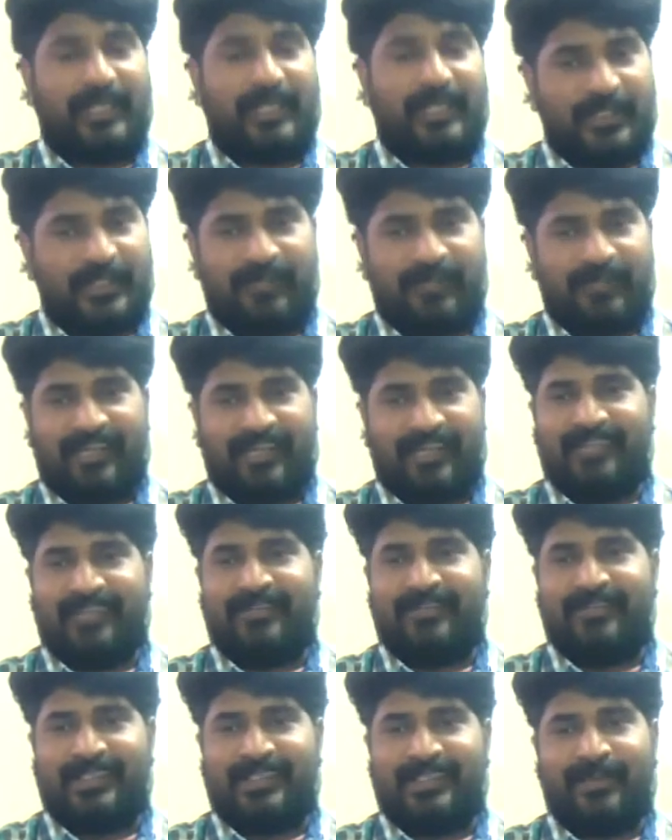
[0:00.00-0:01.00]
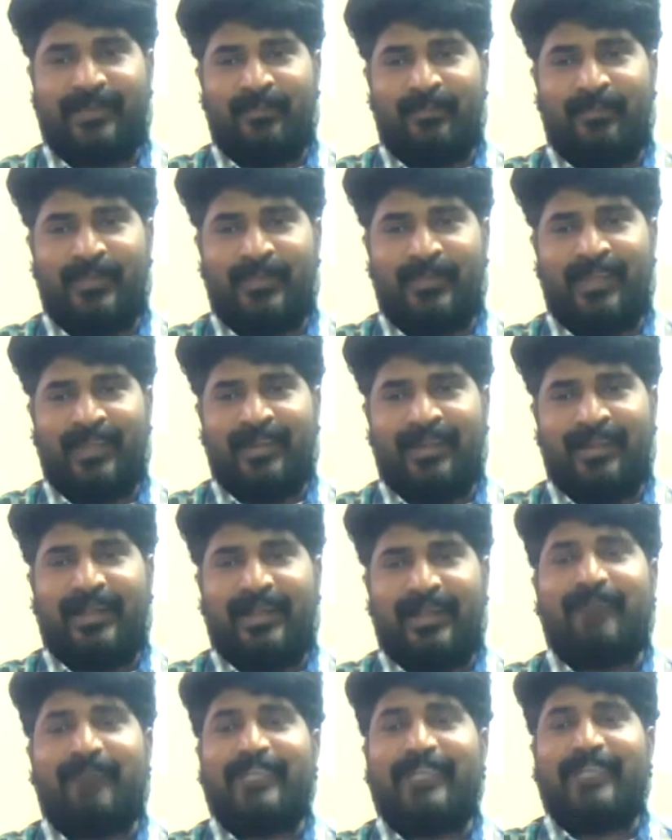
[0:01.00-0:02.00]
to evaluate them
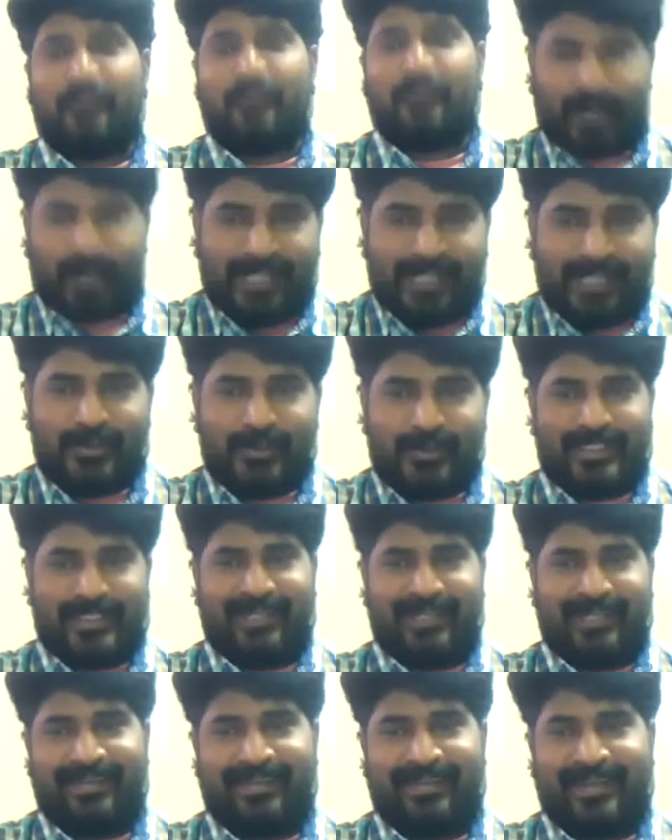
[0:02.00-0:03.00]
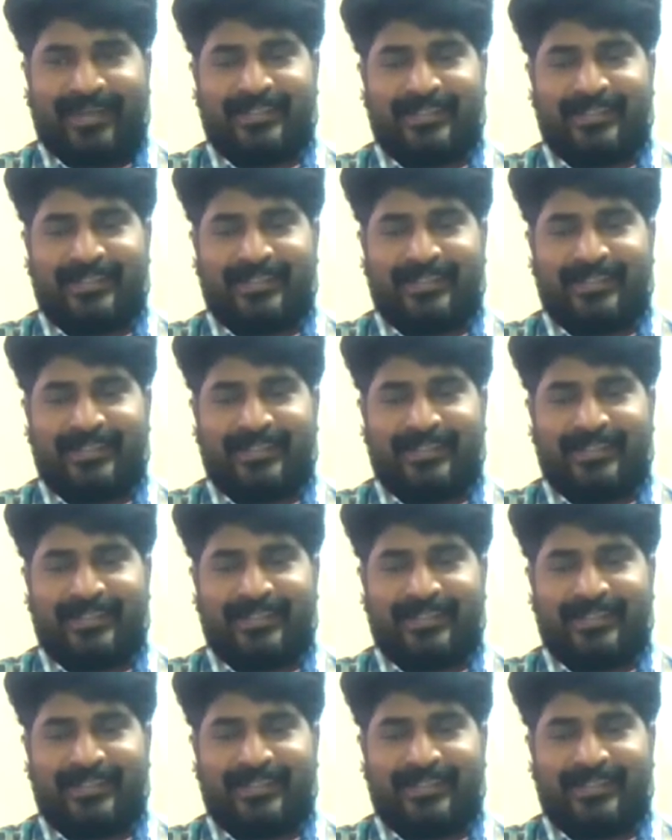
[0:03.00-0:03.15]
and we try to say that